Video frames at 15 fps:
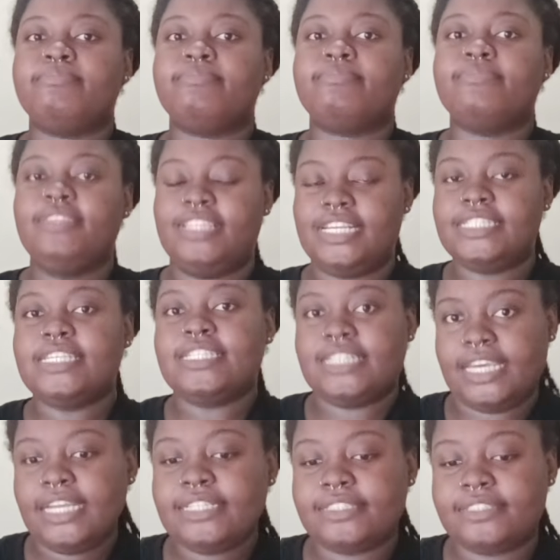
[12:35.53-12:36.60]
This is
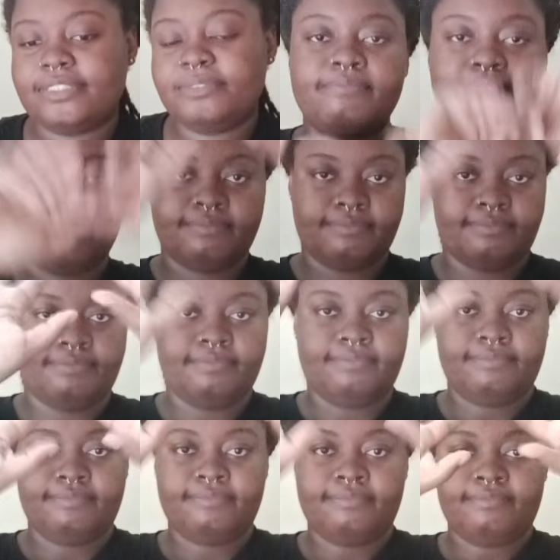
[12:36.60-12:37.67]
it.
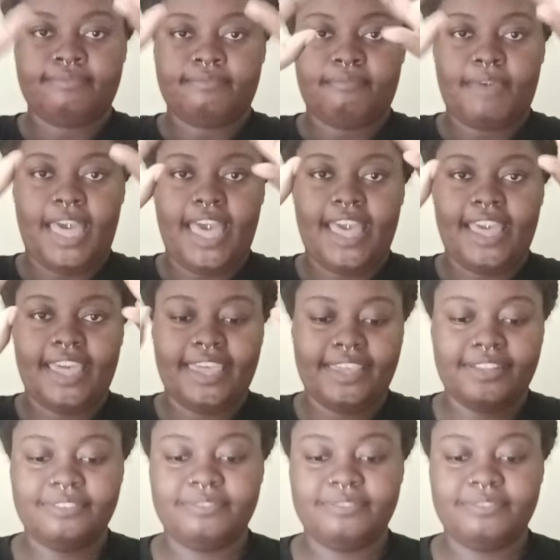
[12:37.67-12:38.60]
Bye.